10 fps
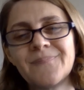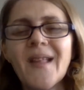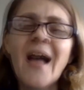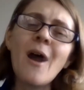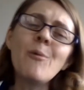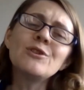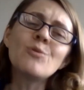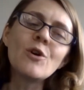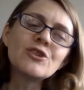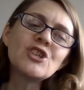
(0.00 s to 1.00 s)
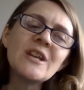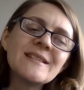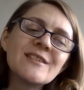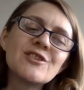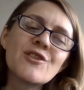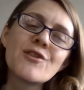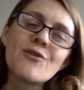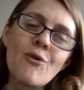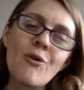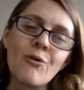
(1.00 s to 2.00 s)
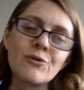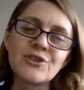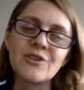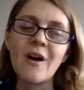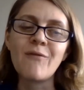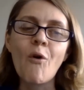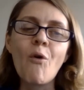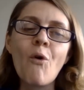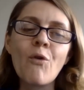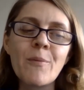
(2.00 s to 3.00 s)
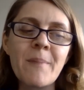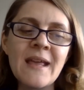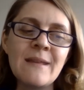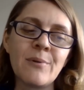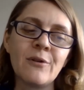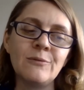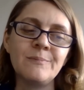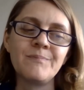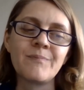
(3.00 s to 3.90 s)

I wonder what Jesus thought of all the people